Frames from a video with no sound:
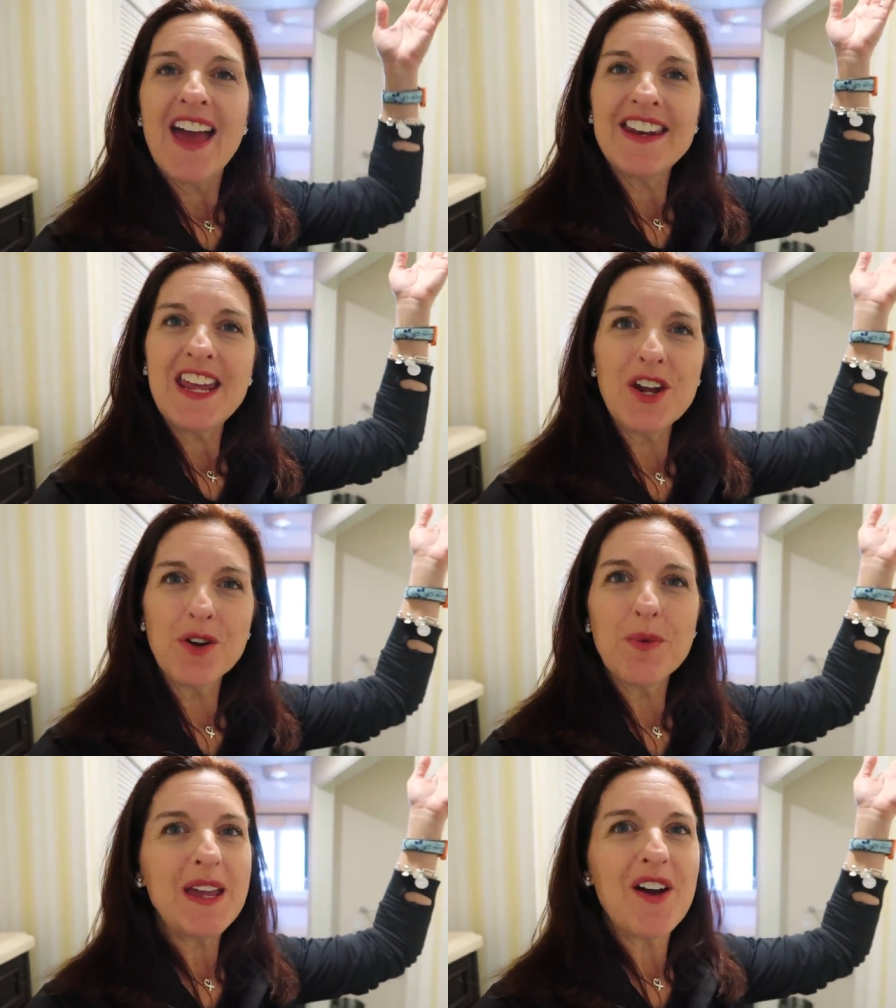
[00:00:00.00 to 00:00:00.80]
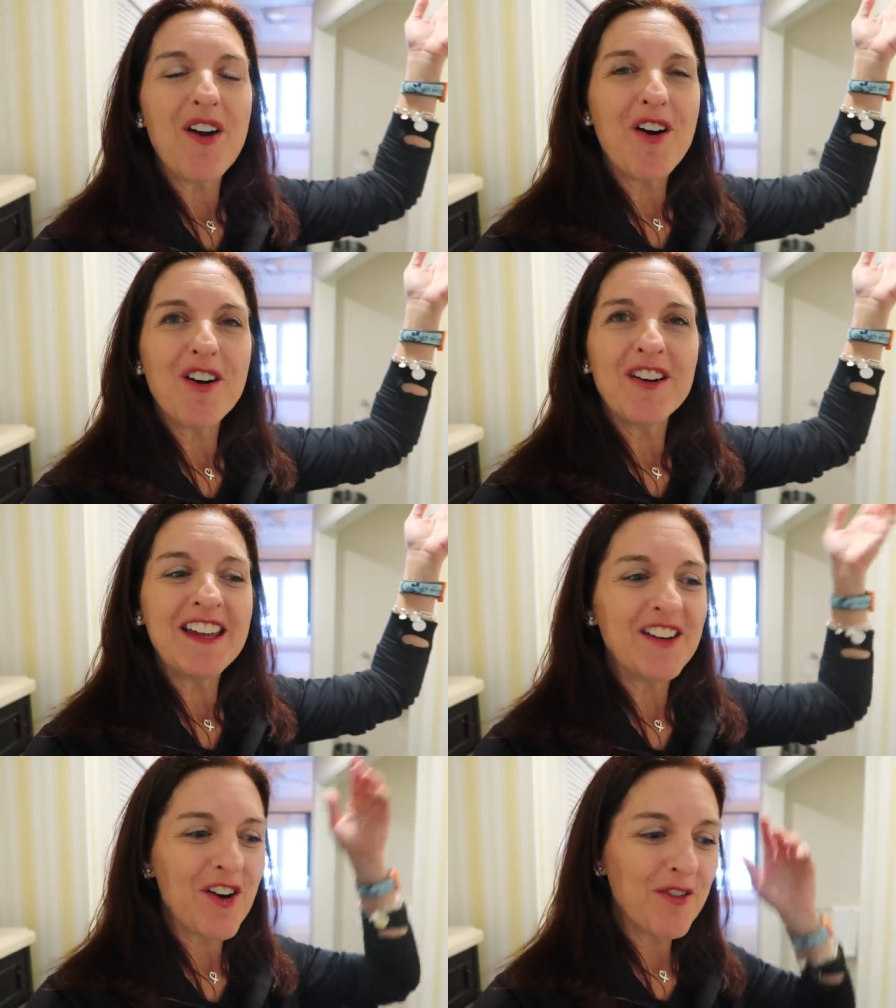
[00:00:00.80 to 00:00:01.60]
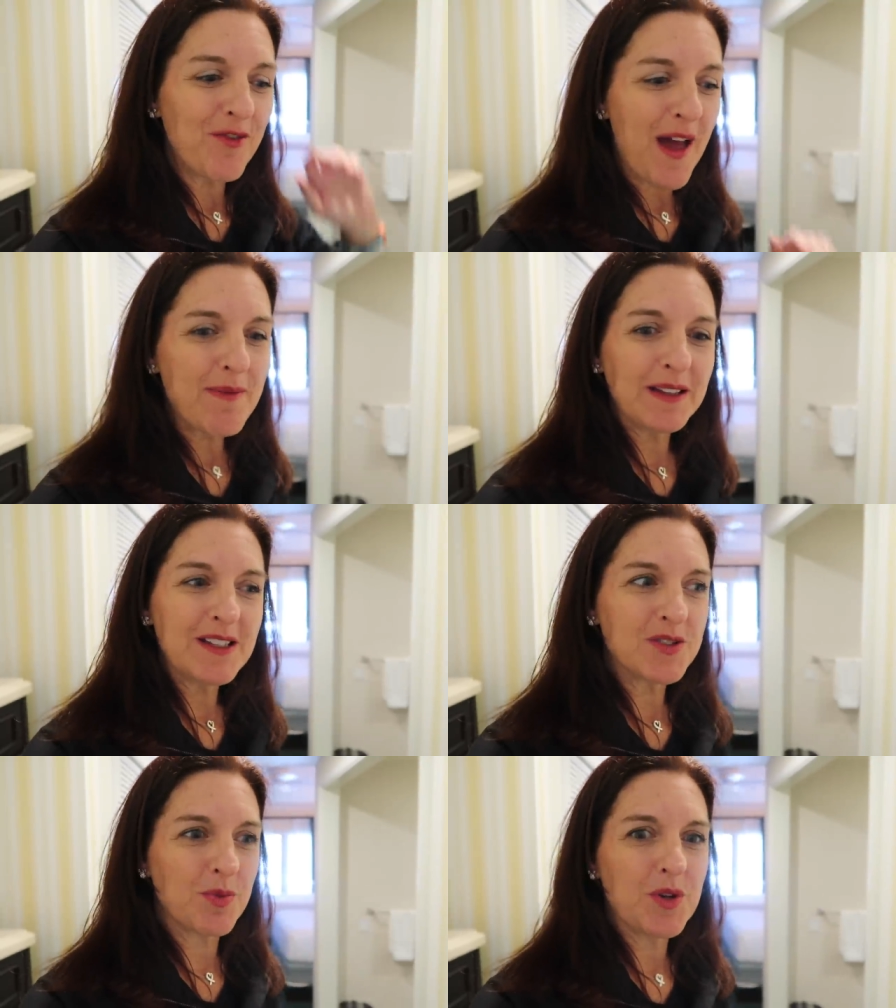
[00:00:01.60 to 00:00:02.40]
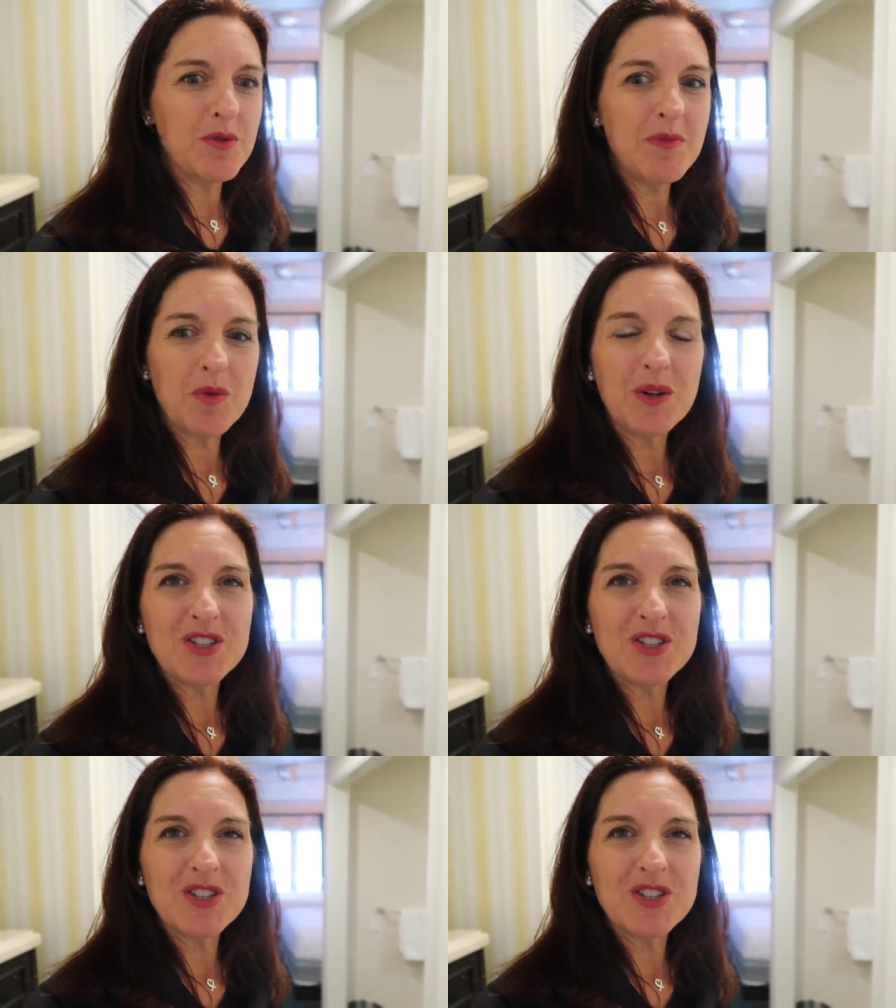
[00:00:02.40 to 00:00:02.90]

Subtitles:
And here we are in our fabulous room,